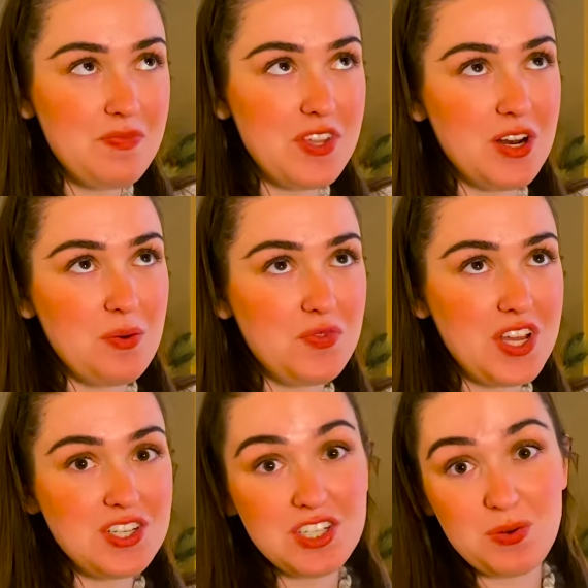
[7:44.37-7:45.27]
you know,
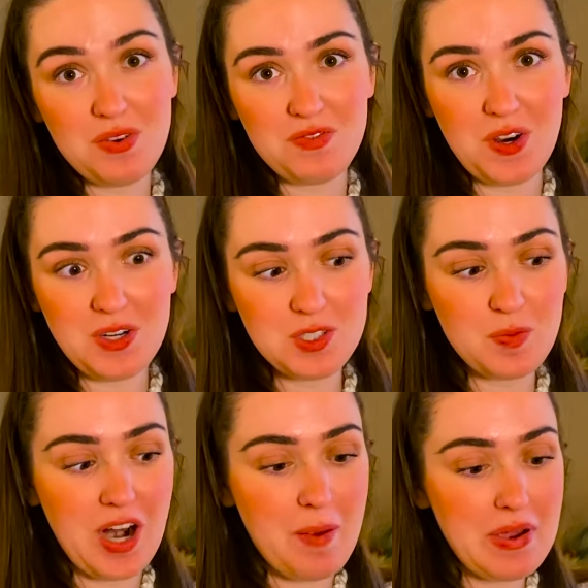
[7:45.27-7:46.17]
think to do it first,
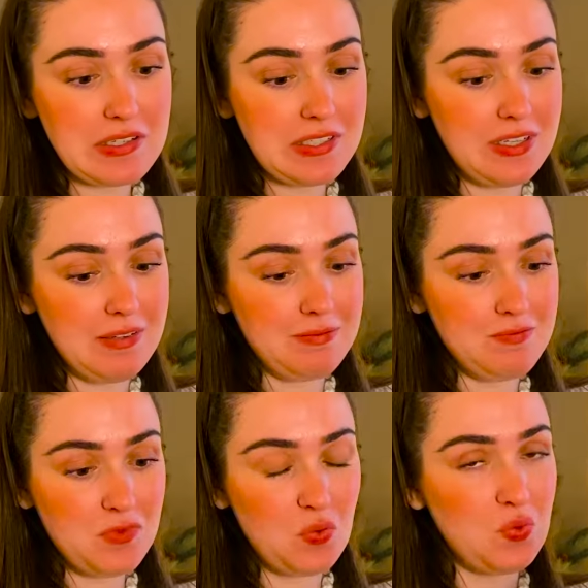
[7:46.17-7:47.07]
but I'm actually
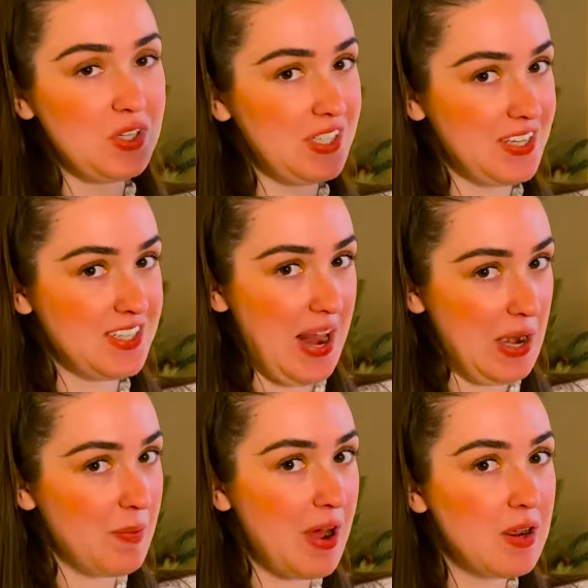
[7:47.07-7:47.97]
really excited
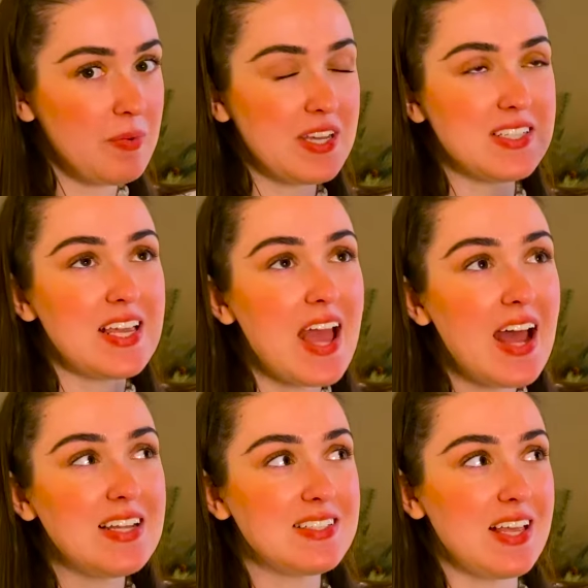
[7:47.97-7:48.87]
about it because
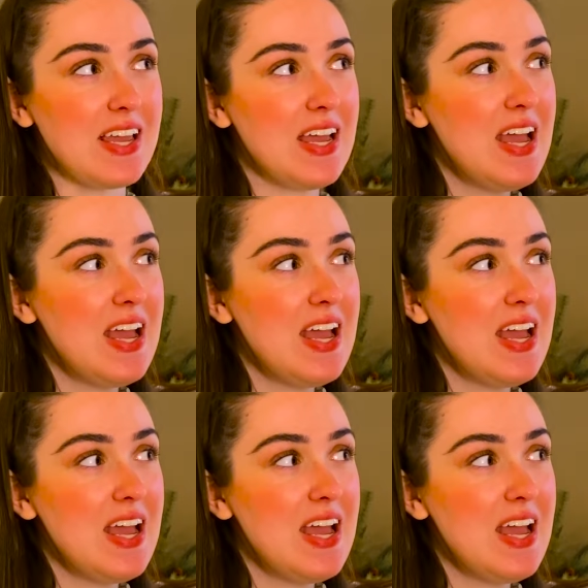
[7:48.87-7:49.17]
again, it's like